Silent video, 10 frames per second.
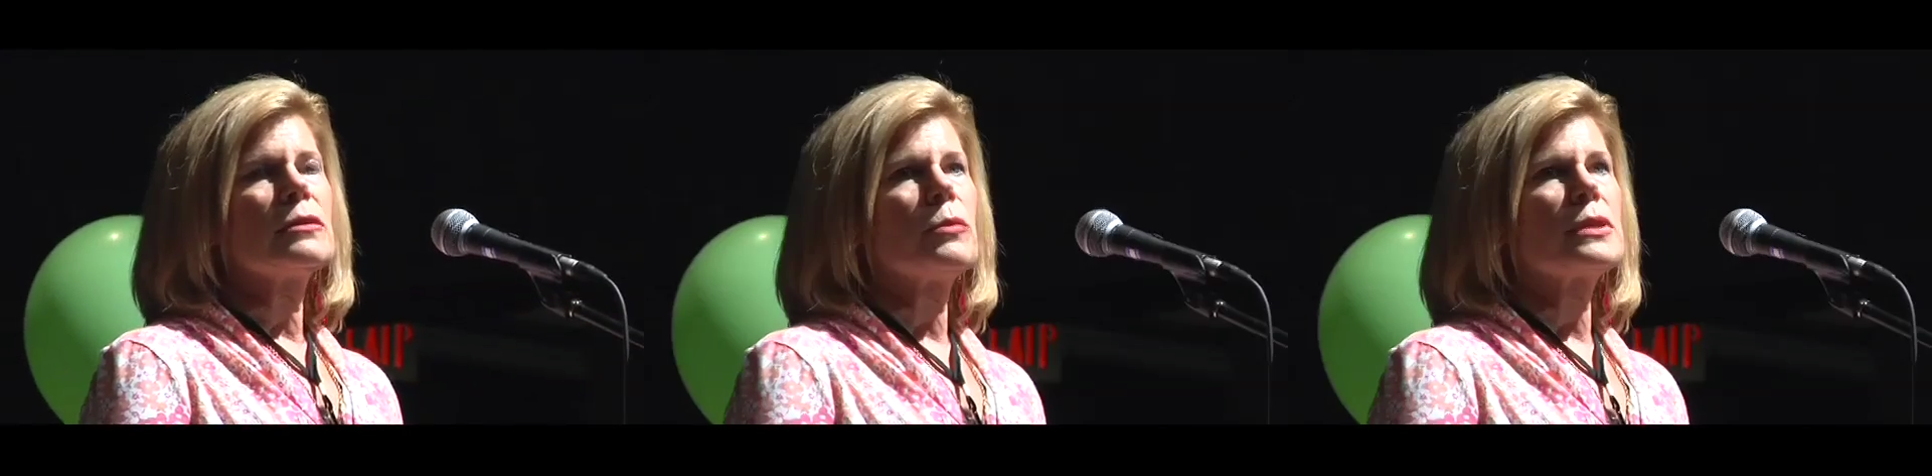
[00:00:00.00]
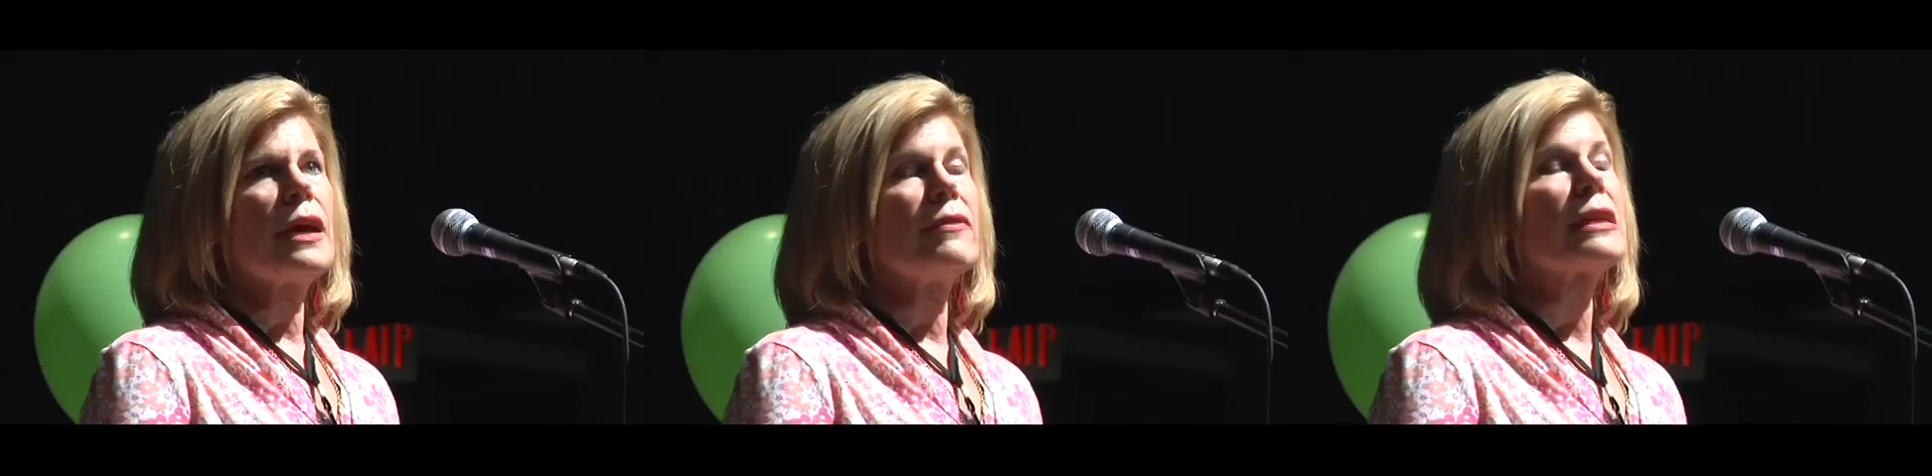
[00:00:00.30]

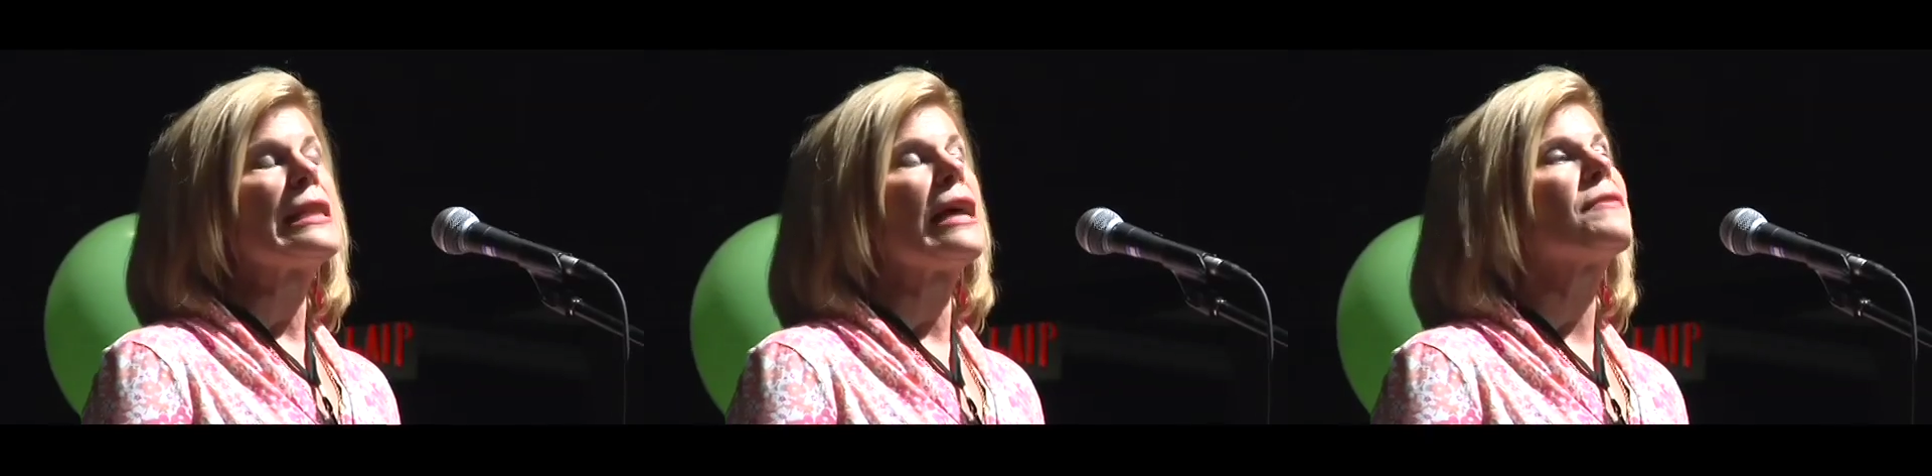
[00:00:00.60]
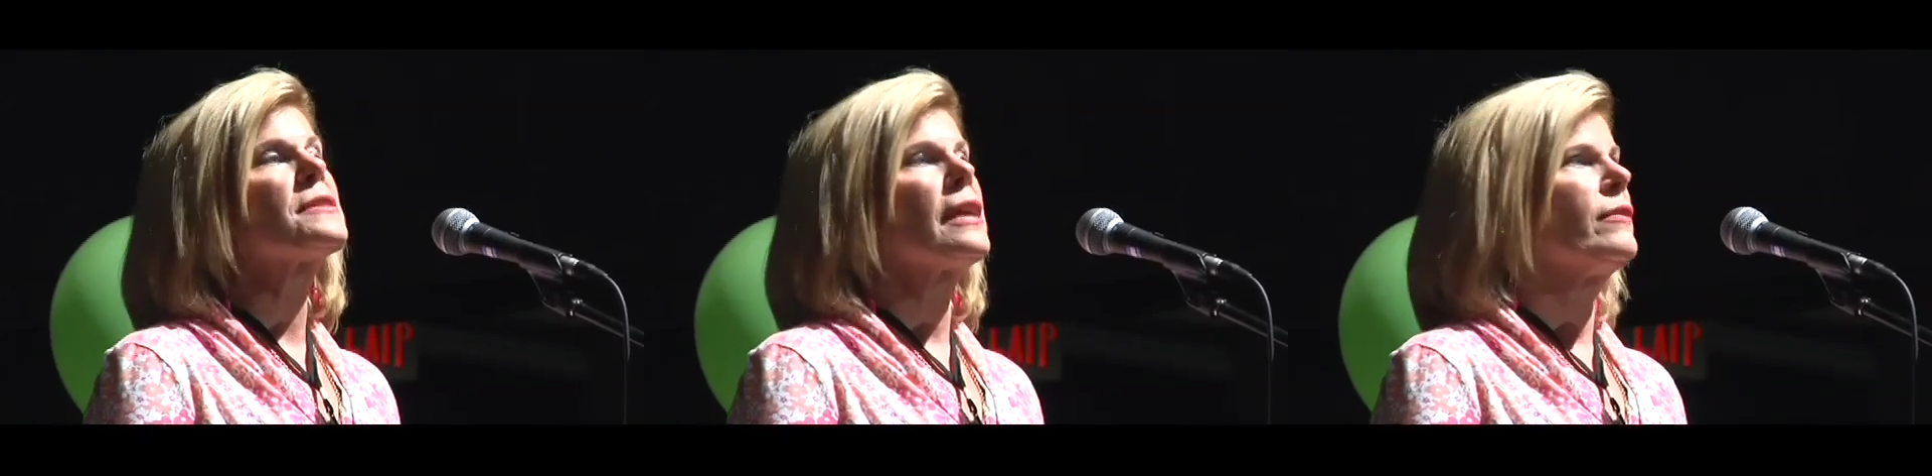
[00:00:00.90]
was having
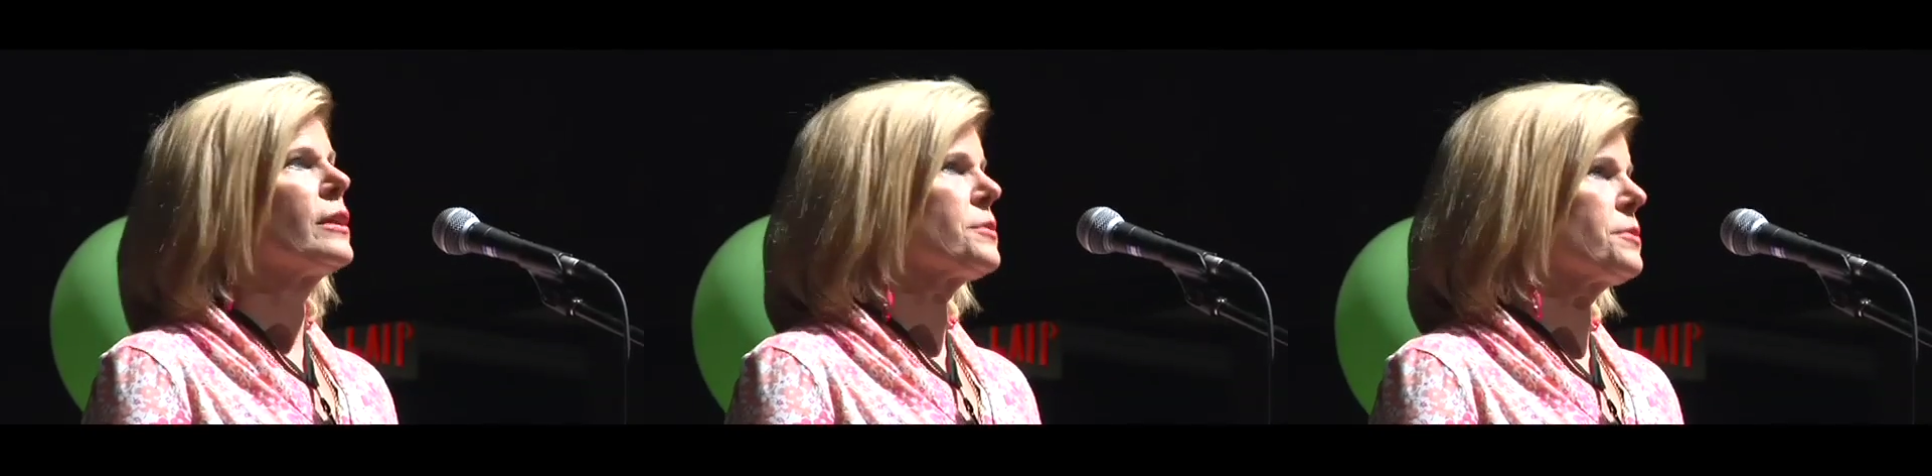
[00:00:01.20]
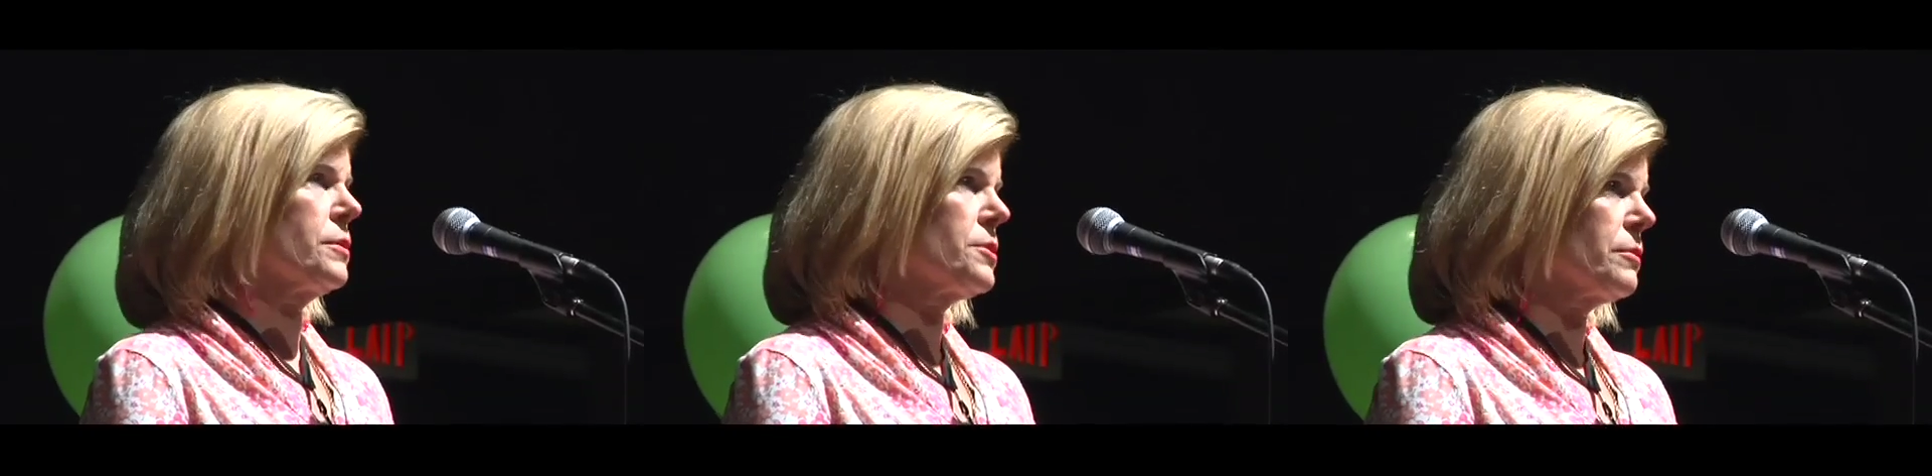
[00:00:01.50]
life-saving
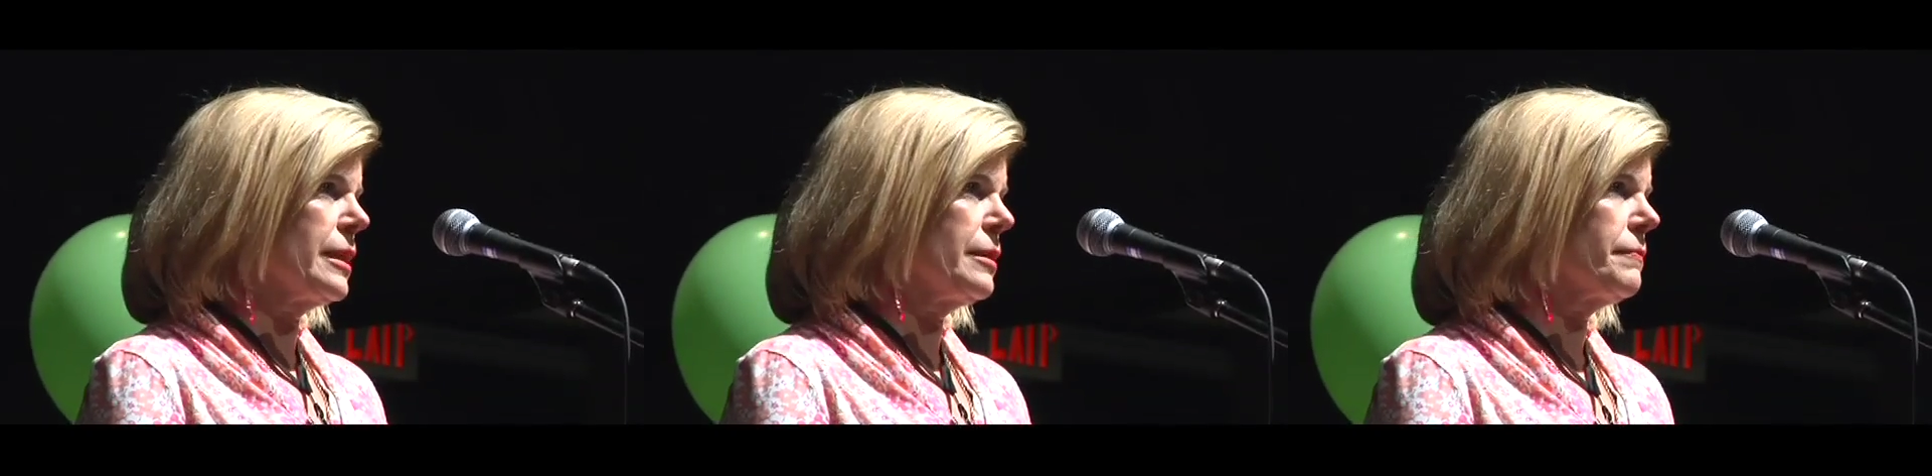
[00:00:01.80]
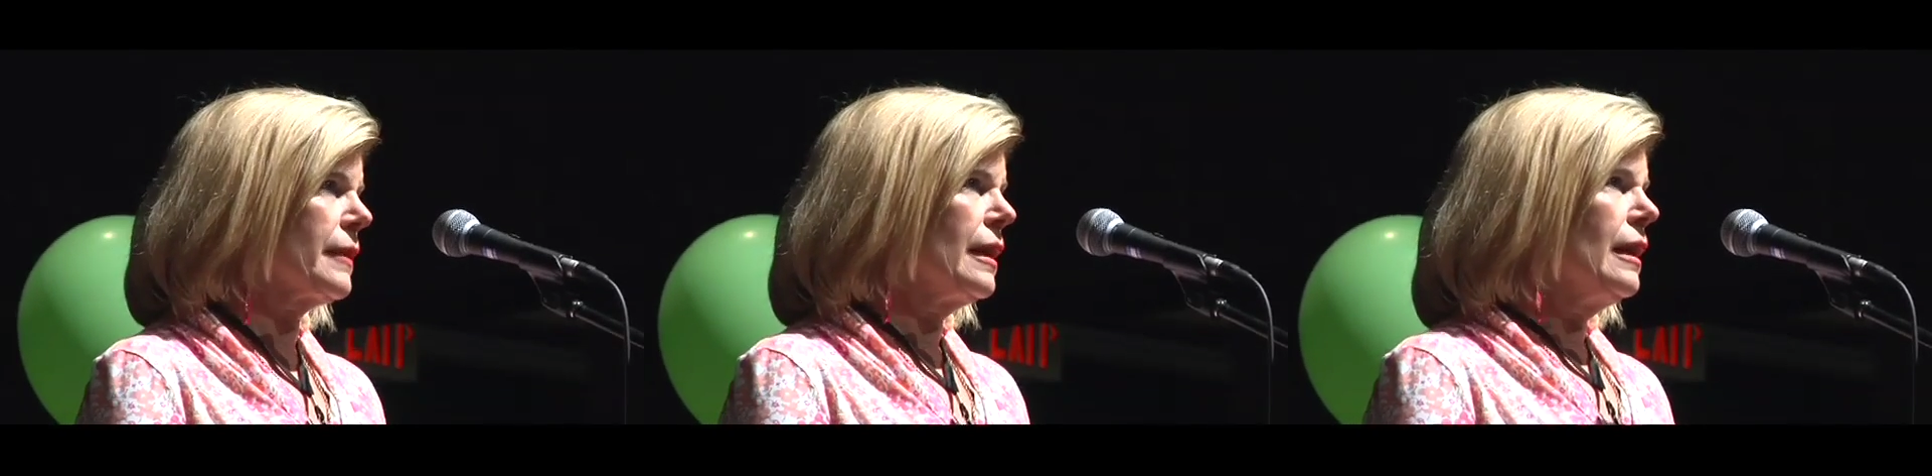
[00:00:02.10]
surgery.
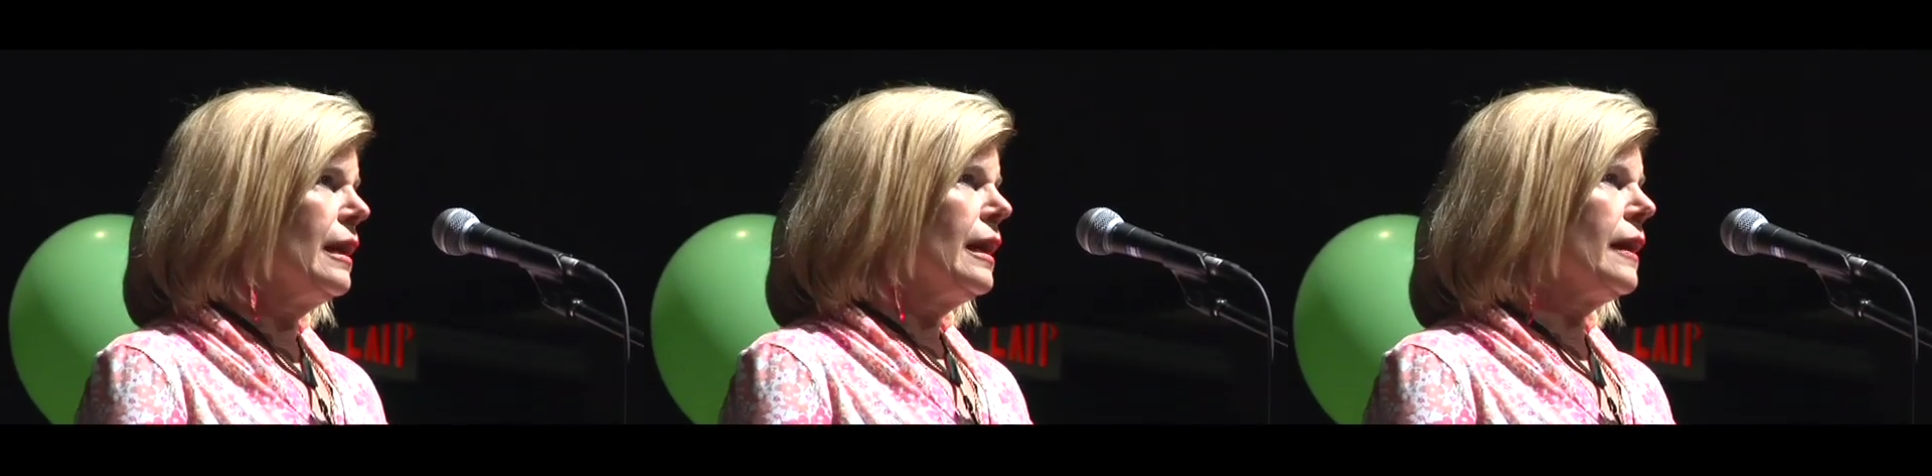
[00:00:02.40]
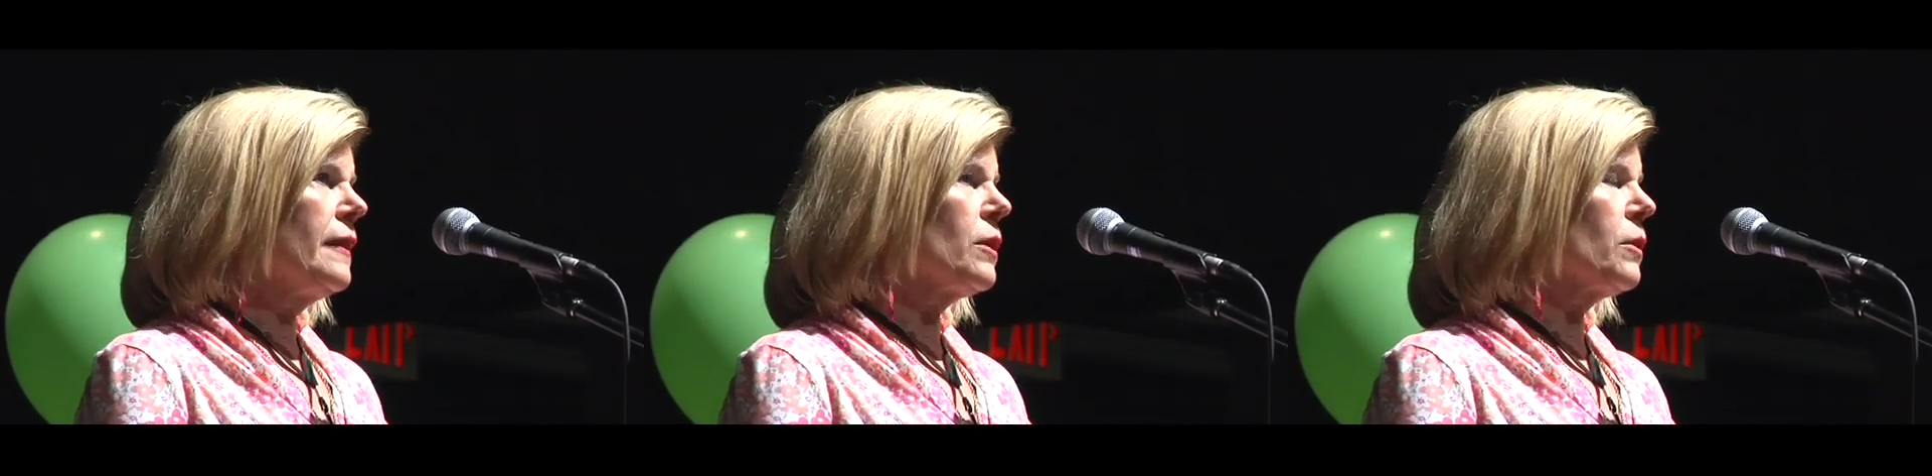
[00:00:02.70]

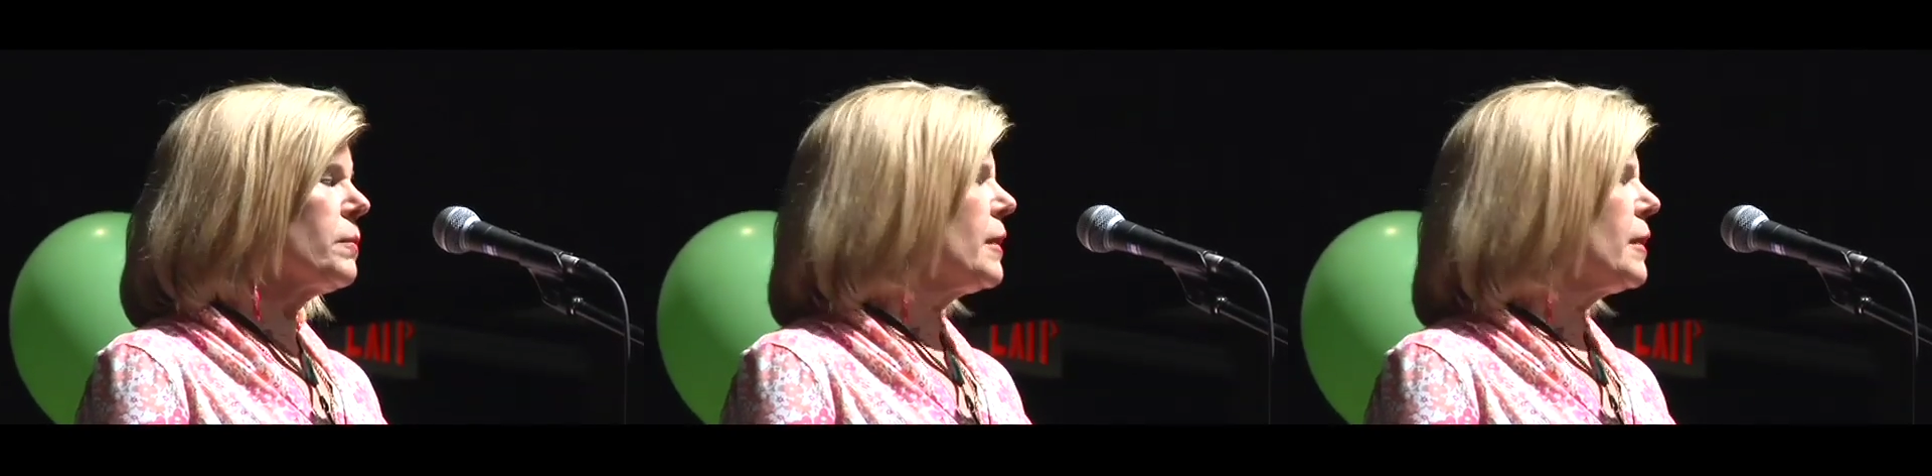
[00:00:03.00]
And there,